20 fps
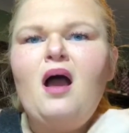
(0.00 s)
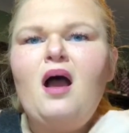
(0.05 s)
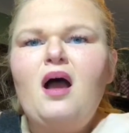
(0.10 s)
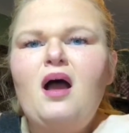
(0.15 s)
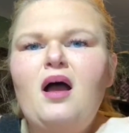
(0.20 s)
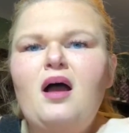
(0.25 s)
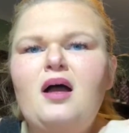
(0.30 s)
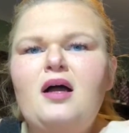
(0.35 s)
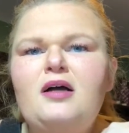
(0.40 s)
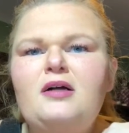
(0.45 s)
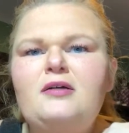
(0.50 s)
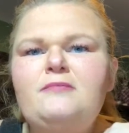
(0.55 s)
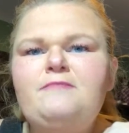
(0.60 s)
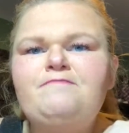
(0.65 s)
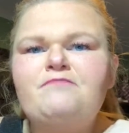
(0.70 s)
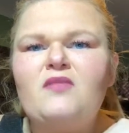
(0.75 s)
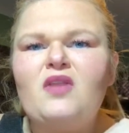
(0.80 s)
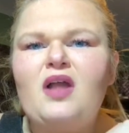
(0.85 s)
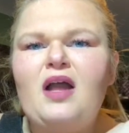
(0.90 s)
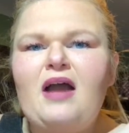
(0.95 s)

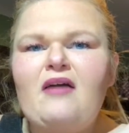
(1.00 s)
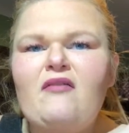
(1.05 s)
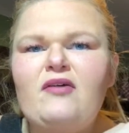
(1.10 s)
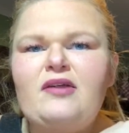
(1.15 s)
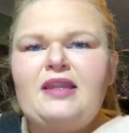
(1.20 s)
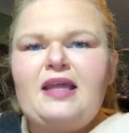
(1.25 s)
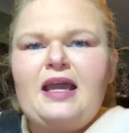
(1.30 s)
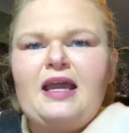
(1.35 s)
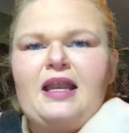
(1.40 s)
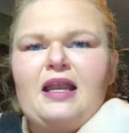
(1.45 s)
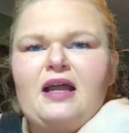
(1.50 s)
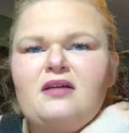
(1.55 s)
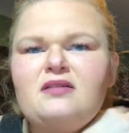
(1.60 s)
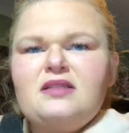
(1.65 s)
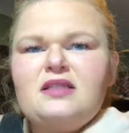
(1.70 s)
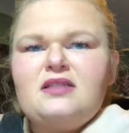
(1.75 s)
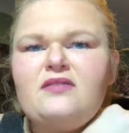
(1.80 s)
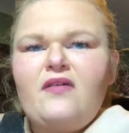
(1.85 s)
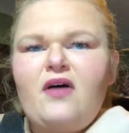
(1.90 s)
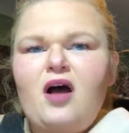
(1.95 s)
I have with 8
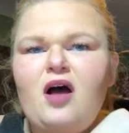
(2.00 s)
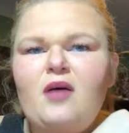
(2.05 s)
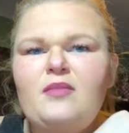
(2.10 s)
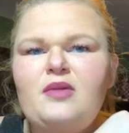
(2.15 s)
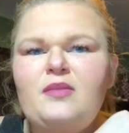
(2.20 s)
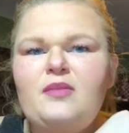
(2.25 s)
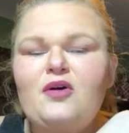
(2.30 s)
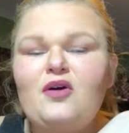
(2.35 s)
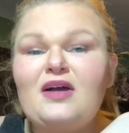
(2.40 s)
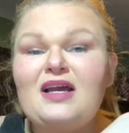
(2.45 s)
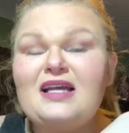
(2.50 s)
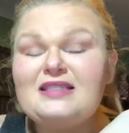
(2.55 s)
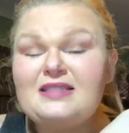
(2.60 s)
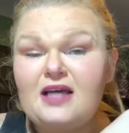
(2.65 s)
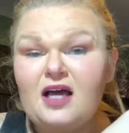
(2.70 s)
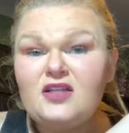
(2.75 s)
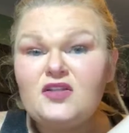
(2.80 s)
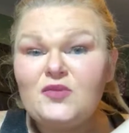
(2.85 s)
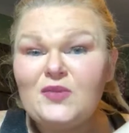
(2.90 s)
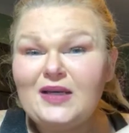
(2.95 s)
ounces of almond milk. Is
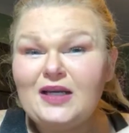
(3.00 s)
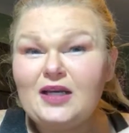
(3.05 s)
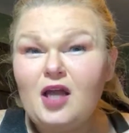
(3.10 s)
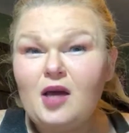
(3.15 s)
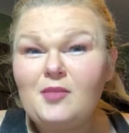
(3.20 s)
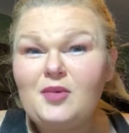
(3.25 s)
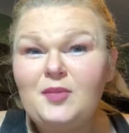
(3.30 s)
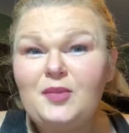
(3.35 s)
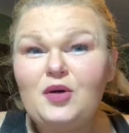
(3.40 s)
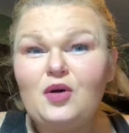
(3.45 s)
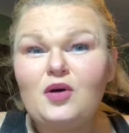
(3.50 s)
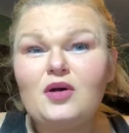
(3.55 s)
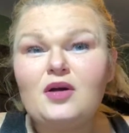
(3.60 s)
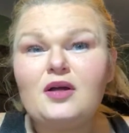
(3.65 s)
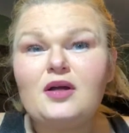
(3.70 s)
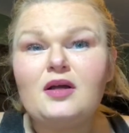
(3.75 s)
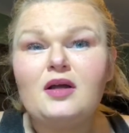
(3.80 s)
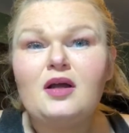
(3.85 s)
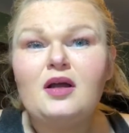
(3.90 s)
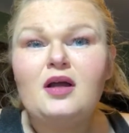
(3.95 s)
it unsweetened almond
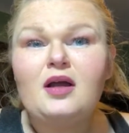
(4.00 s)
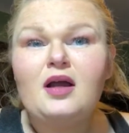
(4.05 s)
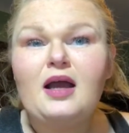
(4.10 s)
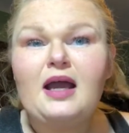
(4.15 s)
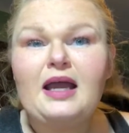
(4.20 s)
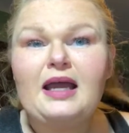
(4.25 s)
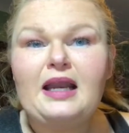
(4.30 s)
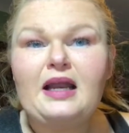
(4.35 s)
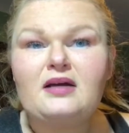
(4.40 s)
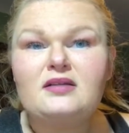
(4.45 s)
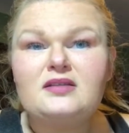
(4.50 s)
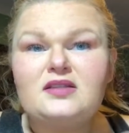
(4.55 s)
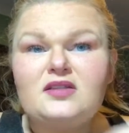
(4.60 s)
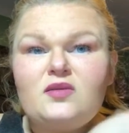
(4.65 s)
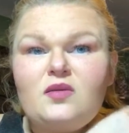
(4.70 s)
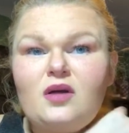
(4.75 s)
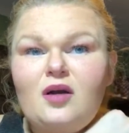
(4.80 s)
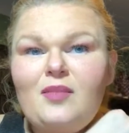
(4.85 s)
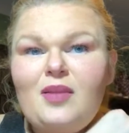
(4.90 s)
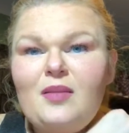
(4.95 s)
milk? 8
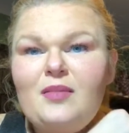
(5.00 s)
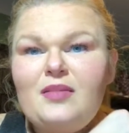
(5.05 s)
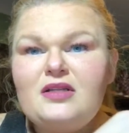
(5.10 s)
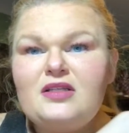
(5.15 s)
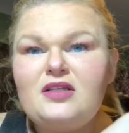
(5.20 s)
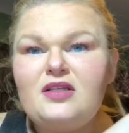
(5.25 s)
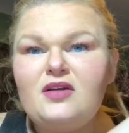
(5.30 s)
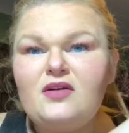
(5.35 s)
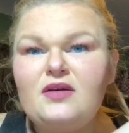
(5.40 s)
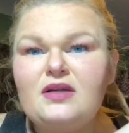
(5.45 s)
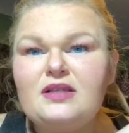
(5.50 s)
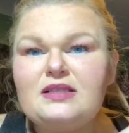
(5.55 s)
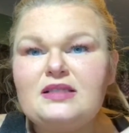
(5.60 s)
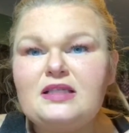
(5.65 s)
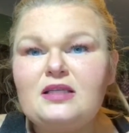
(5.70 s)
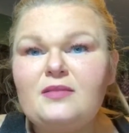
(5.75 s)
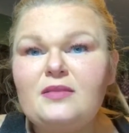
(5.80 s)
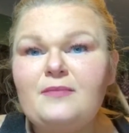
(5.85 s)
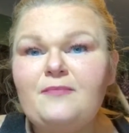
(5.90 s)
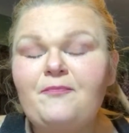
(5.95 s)
ounces water, PB2, and
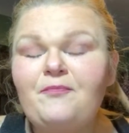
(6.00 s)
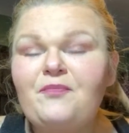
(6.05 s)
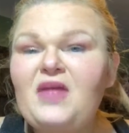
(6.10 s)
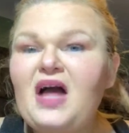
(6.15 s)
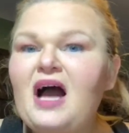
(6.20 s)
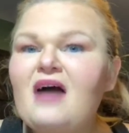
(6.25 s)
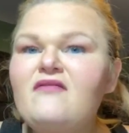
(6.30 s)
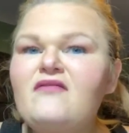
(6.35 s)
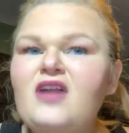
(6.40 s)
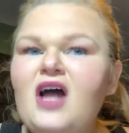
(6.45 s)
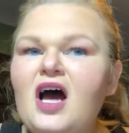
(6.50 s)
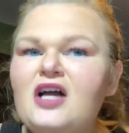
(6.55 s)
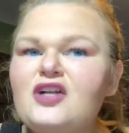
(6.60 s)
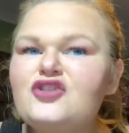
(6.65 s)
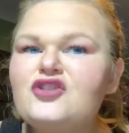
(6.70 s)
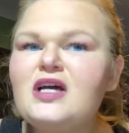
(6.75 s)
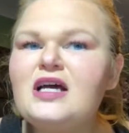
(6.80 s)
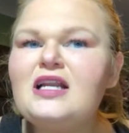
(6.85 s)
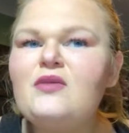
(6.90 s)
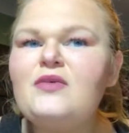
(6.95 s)
cinnamon. I've not
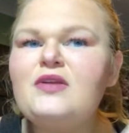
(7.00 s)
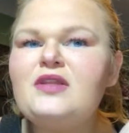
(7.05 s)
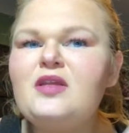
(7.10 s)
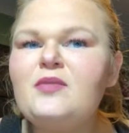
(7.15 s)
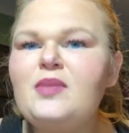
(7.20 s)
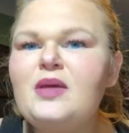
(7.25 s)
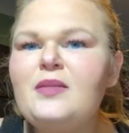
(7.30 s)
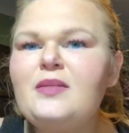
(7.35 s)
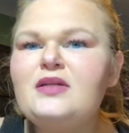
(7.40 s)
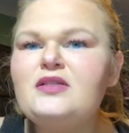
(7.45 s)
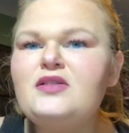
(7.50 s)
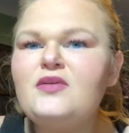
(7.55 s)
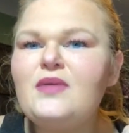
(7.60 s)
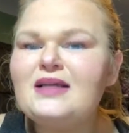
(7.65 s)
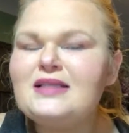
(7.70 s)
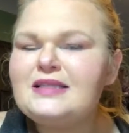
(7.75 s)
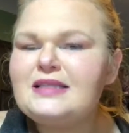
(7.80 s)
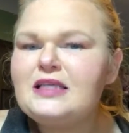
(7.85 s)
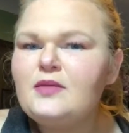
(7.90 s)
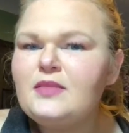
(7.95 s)
tried it with the PB2
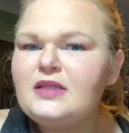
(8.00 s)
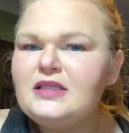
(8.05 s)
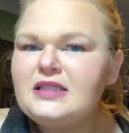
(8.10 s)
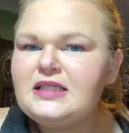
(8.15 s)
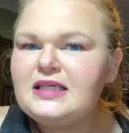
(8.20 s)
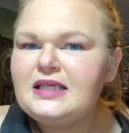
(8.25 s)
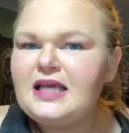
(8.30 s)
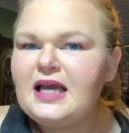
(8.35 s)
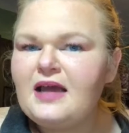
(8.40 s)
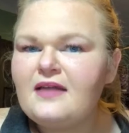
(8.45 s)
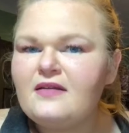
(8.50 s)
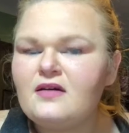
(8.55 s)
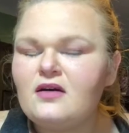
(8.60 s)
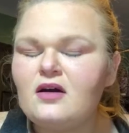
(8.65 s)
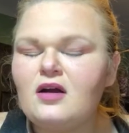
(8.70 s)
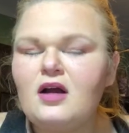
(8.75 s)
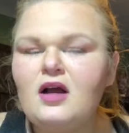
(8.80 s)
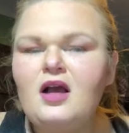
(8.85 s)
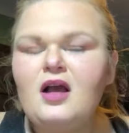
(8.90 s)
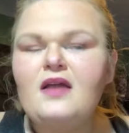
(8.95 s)
and cinnamon
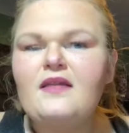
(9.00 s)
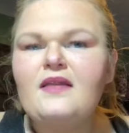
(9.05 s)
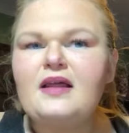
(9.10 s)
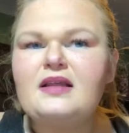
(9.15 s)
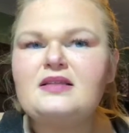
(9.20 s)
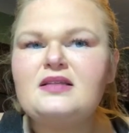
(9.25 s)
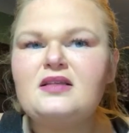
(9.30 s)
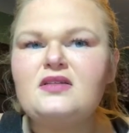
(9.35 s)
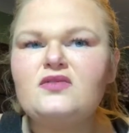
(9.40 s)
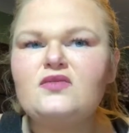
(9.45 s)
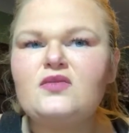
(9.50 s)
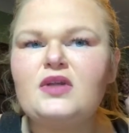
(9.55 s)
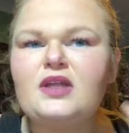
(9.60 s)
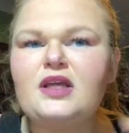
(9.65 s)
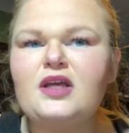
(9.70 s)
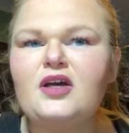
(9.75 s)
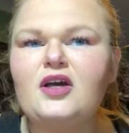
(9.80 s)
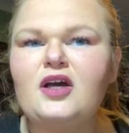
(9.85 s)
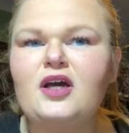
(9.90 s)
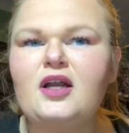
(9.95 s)
together. That sounds really
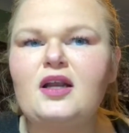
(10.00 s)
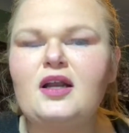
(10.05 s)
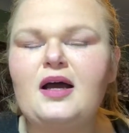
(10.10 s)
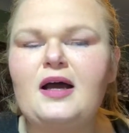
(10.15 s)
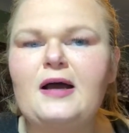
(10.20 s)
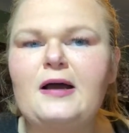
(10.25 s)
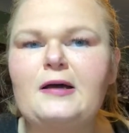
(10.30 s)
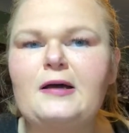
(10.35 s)
good.